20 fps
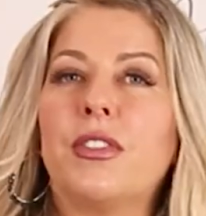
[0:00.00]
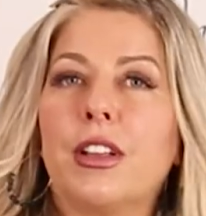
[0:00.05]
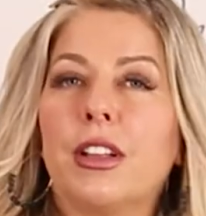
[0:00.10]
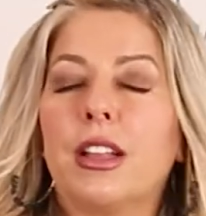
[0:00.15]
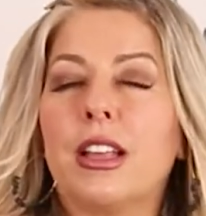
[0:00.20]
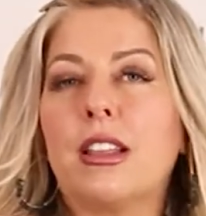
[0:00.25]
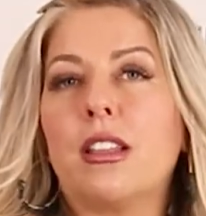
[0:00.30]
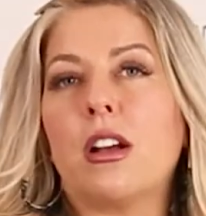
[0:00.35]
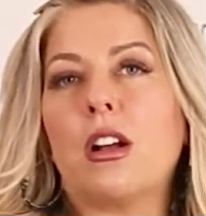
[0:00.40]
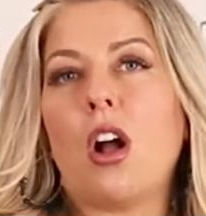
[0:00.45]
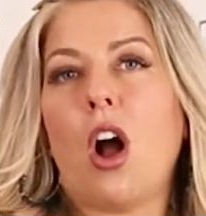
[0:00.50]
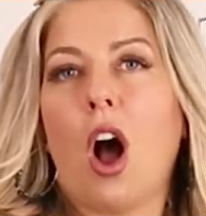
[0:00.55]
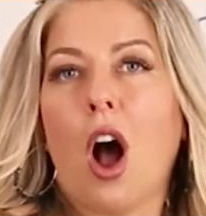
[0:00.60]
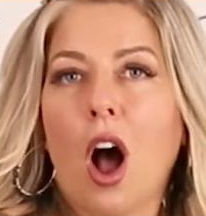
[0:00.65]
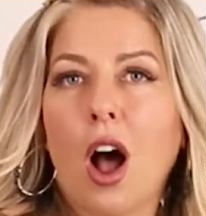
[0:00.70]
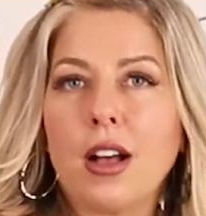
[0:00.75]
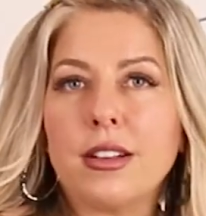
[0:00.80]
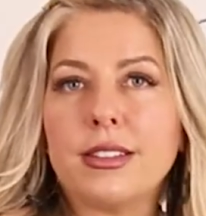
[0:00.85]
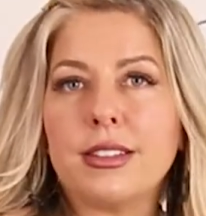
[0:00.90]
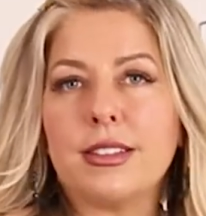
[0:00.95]
feeling the
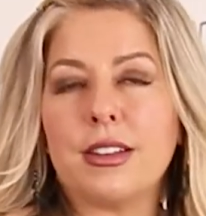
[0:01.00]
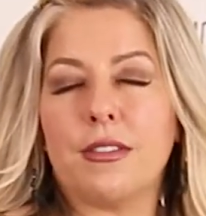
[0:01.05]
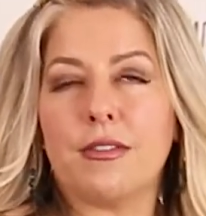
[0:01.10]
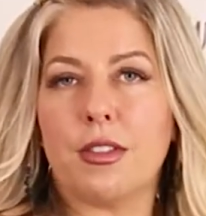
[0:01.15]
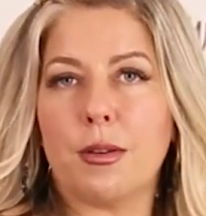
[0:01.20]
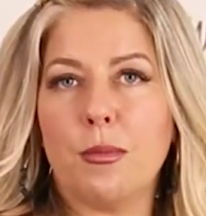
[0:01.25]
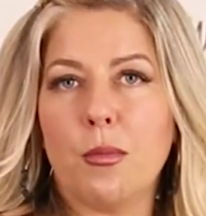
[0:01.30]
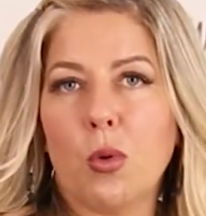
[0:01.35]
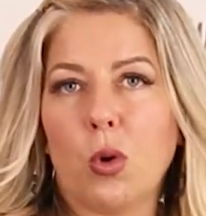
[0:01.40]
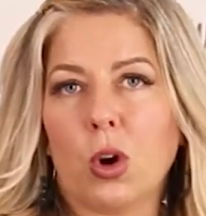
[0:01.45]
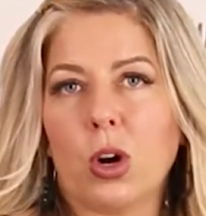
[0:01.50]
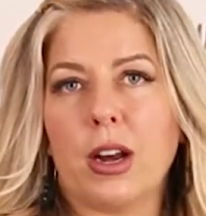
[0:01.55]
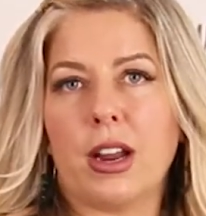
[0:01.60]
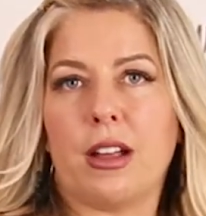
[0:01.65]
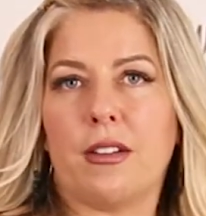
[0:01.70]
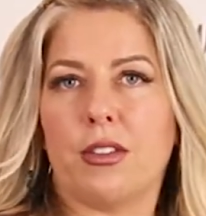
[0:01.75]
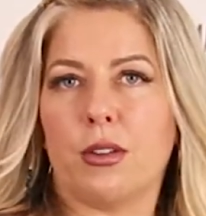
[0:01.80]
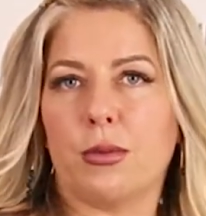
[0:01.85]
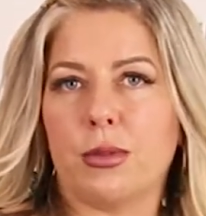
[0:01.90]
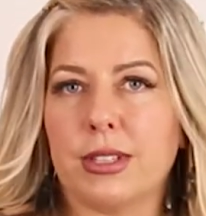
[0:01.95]
cost of the mourning,
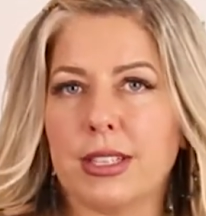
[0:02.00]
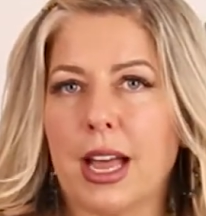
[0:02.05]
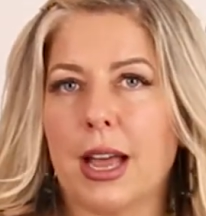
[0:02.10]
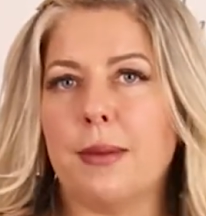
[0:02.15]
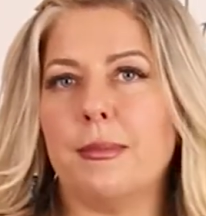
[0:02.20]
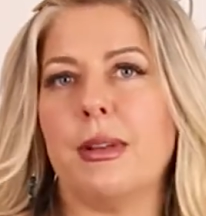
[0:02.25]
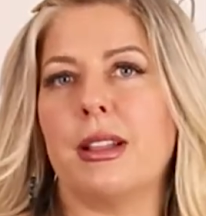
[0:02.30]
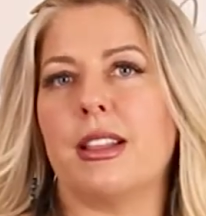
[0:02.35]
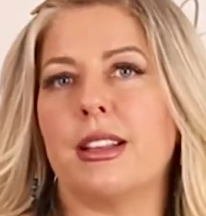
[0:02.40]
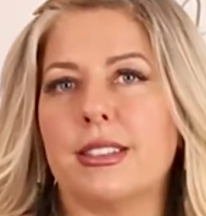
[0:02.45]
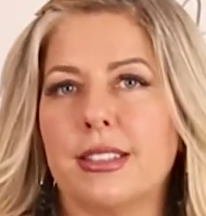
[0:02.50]
of the resentment, the